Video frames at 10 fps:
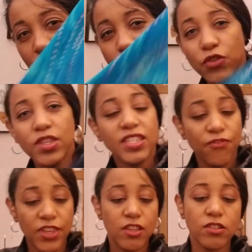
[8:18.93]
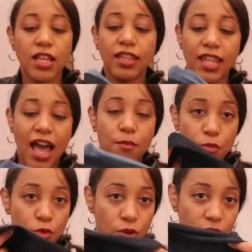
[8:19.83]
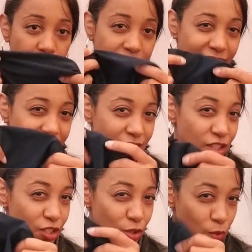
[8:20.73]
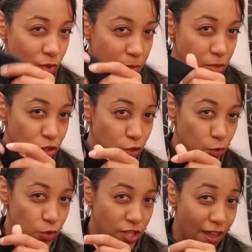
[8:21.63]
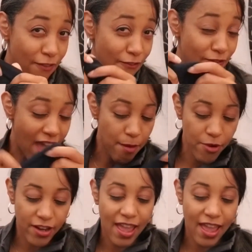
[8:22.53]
So this feels a lot more like swimsuit fabric.